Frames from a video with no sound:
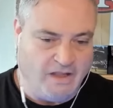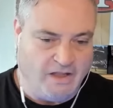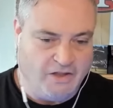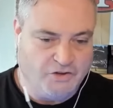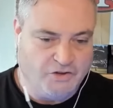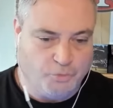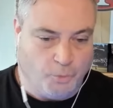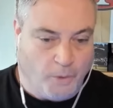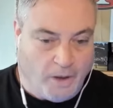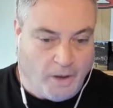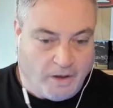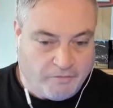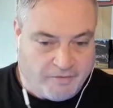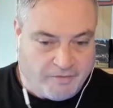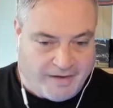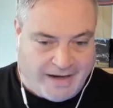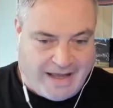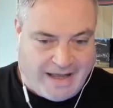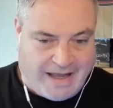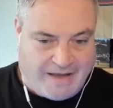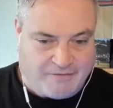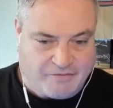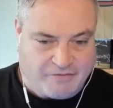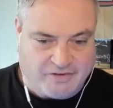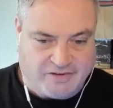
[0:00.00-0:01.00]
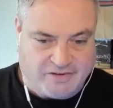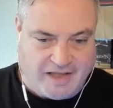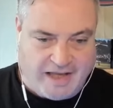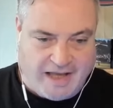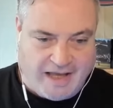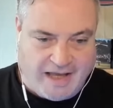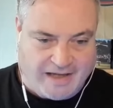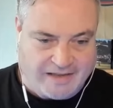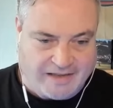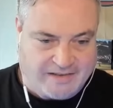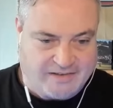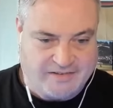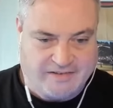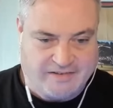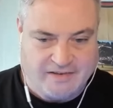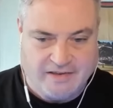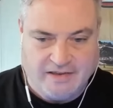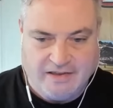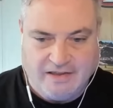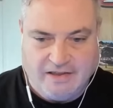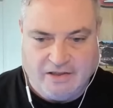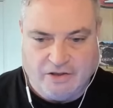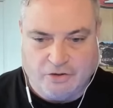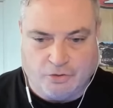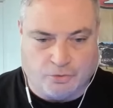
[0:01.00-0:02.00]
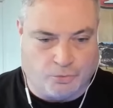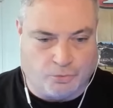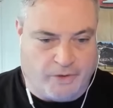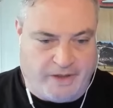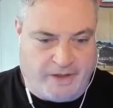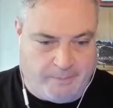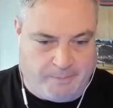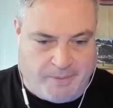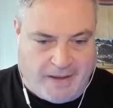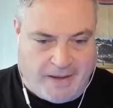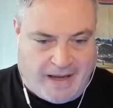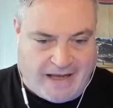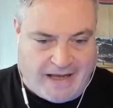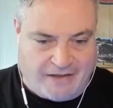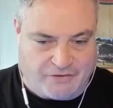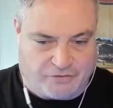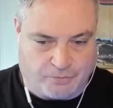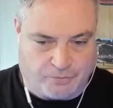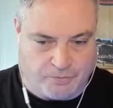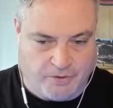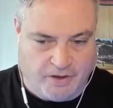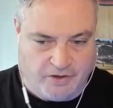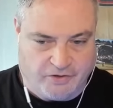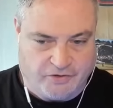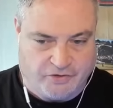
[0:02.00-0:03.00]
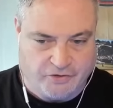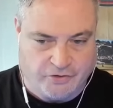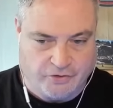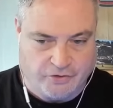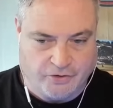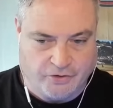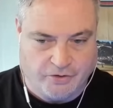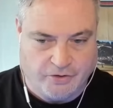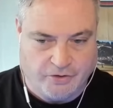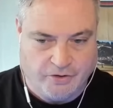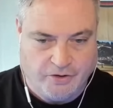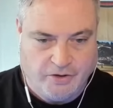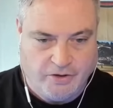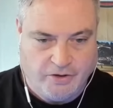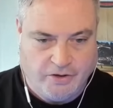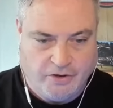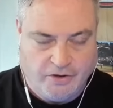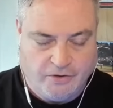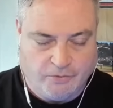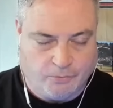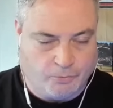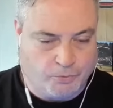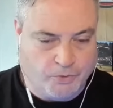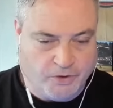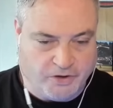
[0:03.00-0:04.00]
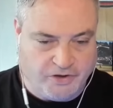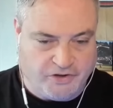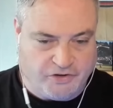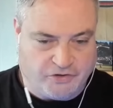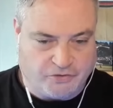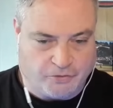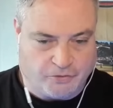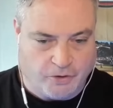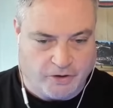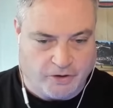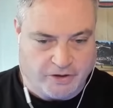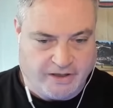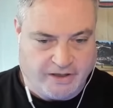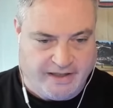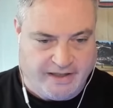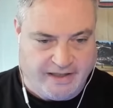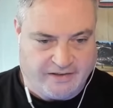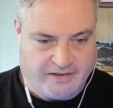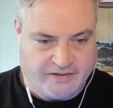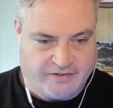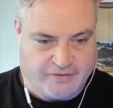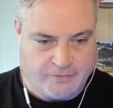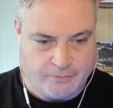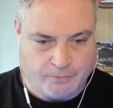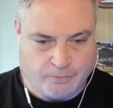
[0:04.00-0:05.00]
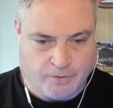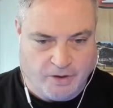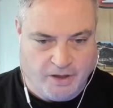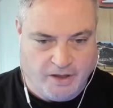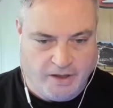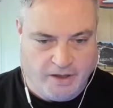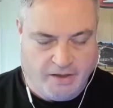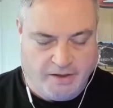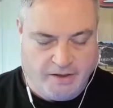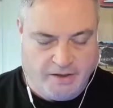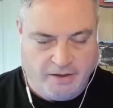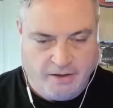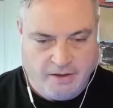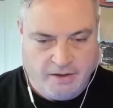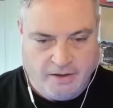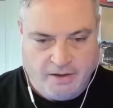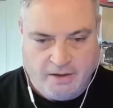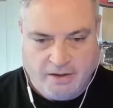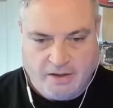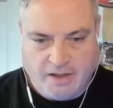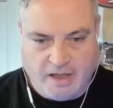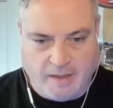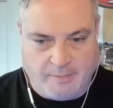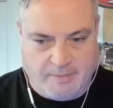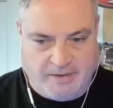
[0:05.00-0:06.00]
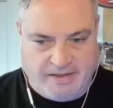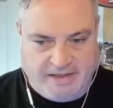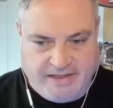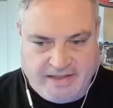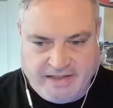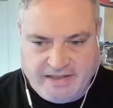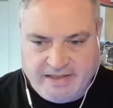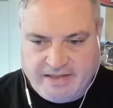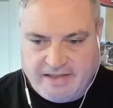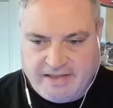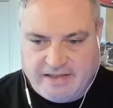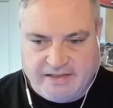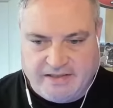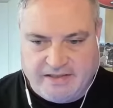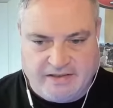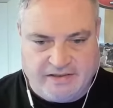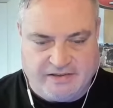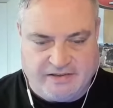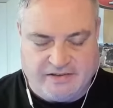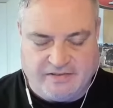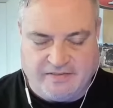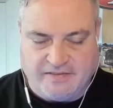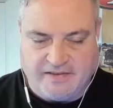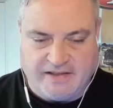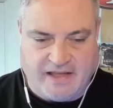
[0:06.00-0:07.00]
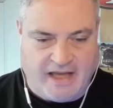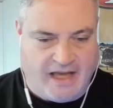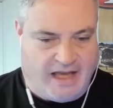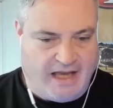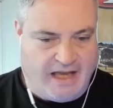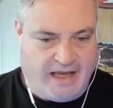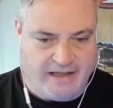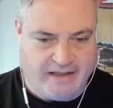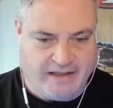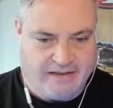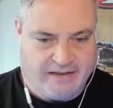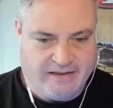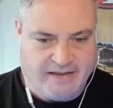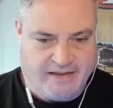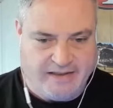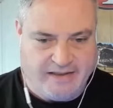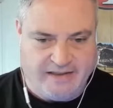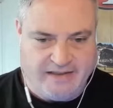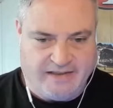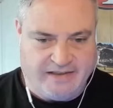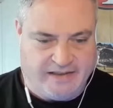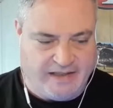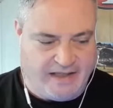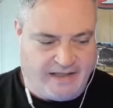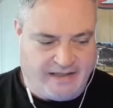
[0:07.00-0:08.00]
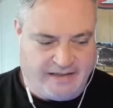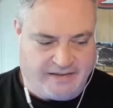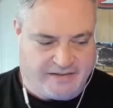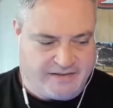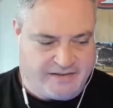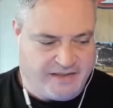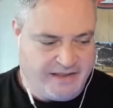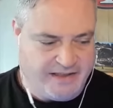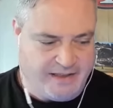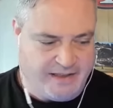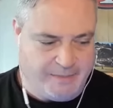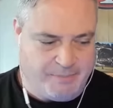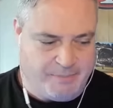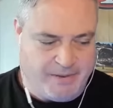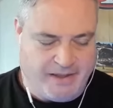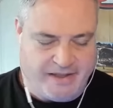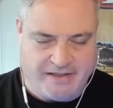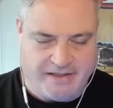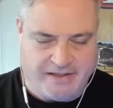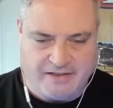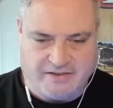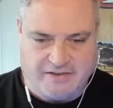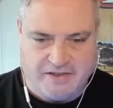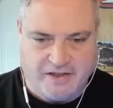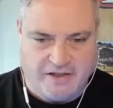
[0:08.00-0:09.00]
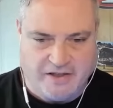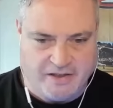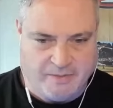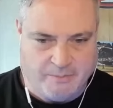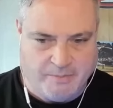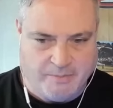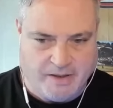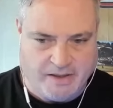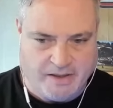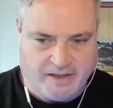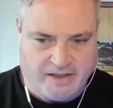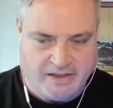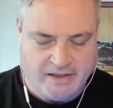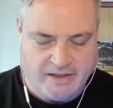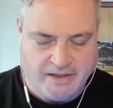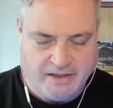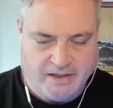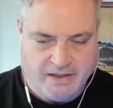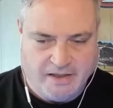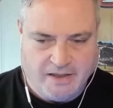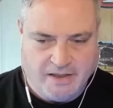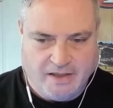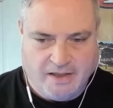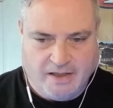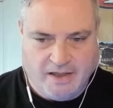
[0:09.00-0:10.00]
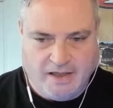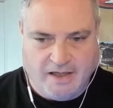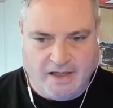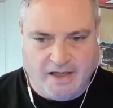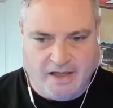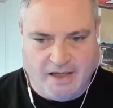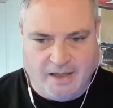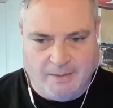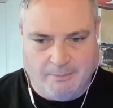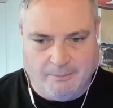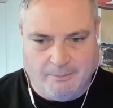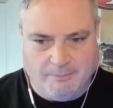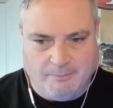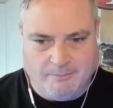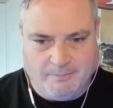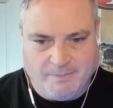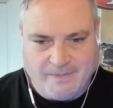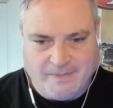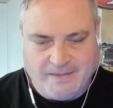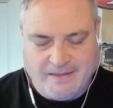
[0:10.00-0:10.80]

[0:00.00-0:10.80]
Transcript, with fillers: 12 and a half sacks, great pass rusher, really strong against the run. I mean, he is the guy. He and he's going to get paid a ton of money. Um,